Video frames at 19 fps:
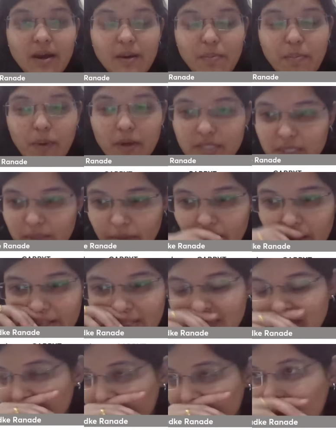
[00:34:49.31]
a possible
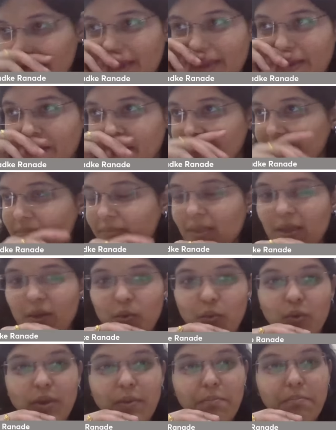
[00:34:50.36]
reason why
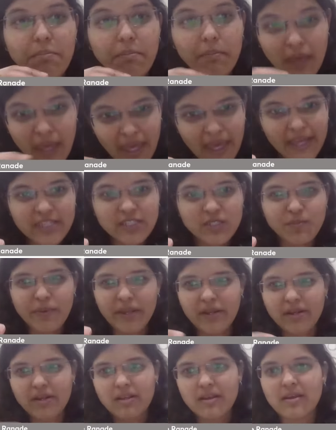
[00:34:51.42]
we may
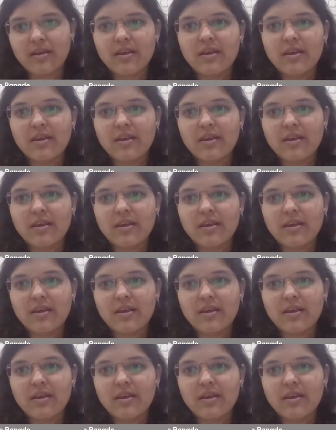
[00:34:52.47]
expect